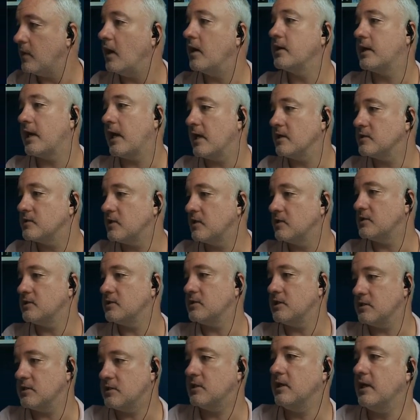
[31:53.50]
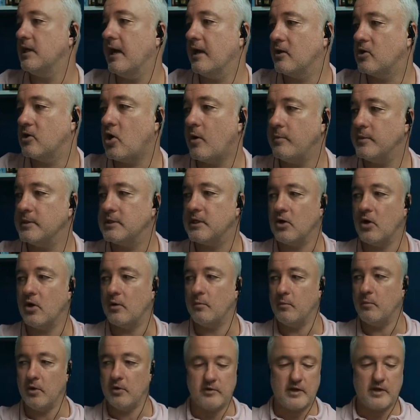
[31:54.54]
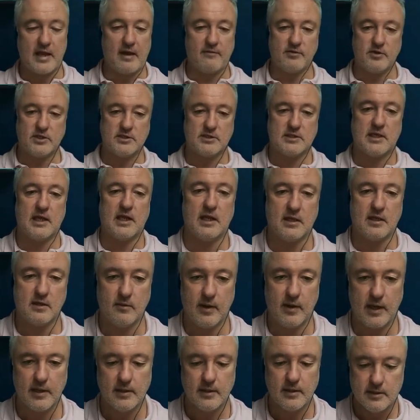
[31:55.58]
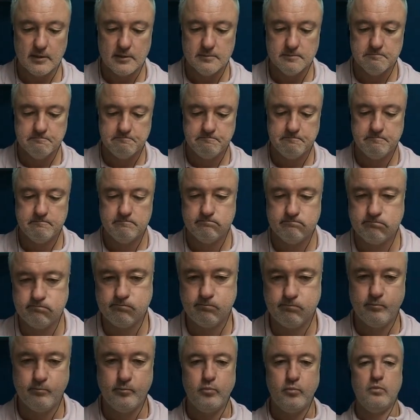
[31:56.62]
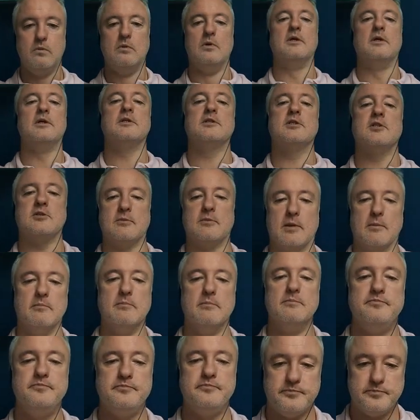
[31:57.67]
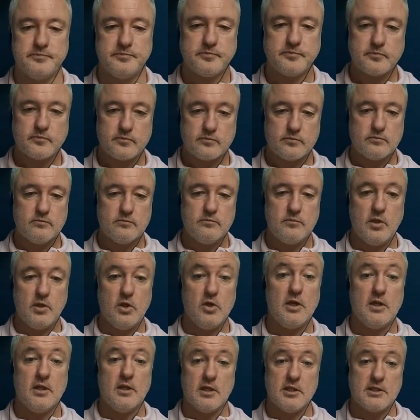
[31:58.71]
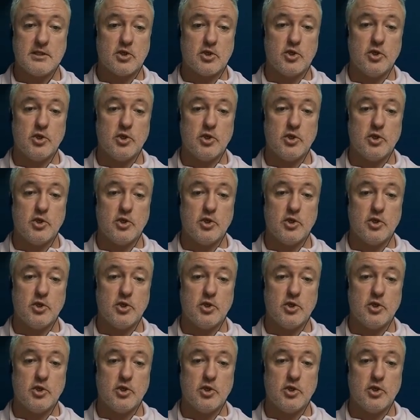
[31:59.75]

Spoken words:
okay, so there's just, commenting on moving averages getting in the way. Excuse me. This